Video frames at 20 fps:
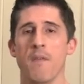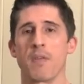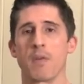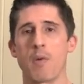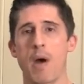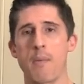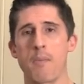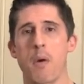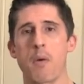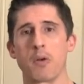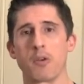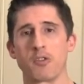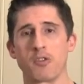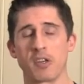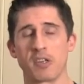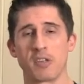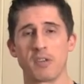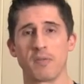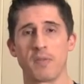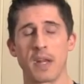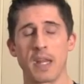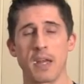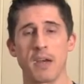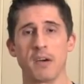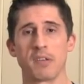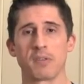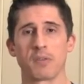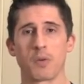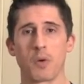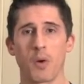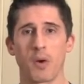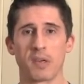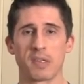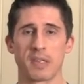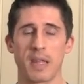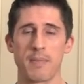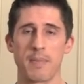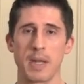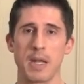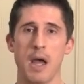If you want more nutrition videos, of
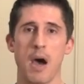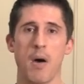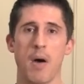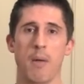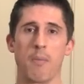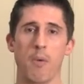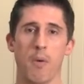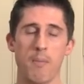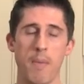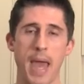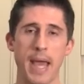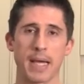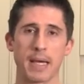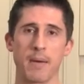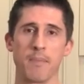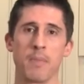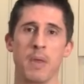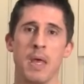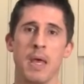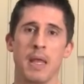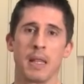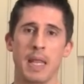course, let me know and we'll make them.